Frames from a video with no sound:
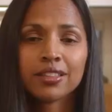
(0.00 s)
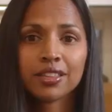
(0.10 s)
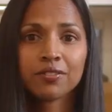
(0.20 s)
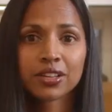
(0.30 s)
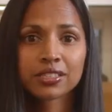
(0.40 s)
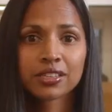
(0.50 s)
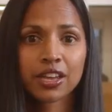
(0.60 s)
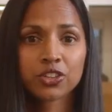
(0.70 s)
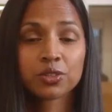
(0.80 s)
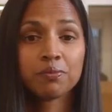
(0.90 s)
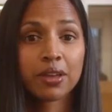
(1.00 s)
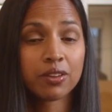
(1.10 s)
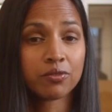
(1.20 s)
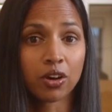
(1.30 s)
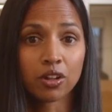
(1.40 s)
The investigation may
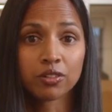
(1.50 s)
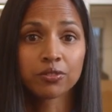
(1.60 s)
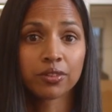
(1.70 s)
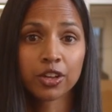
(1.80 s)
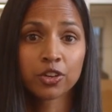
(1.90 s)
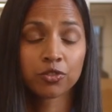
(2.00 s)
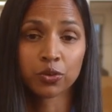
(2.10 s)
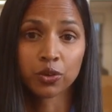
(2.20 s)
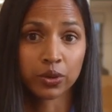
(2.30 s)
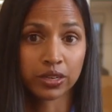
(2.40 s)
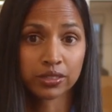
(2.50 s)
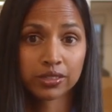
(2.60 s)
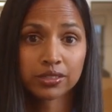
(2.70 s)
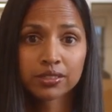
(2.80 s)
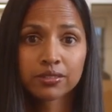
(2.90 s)
involve interviewing
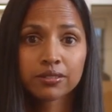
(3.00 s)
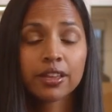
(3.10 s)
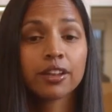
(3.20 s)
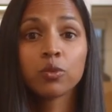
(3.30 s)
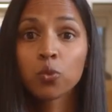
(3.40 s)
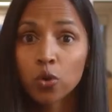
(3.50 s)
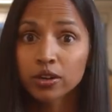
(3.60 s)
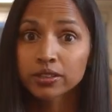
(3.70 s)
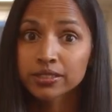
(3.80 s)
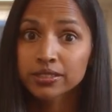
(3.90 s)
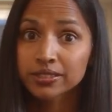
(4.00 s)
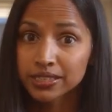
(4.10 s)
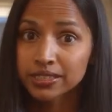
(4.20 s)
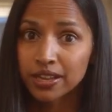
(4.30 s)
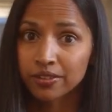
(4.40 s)
witnesses, getting warrants to
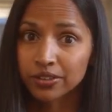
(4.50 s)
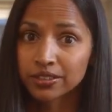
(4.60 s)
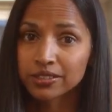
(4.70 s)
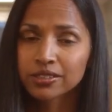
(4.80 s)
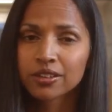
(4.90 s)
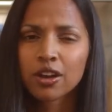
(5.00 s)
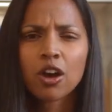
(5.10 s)
seize evidence,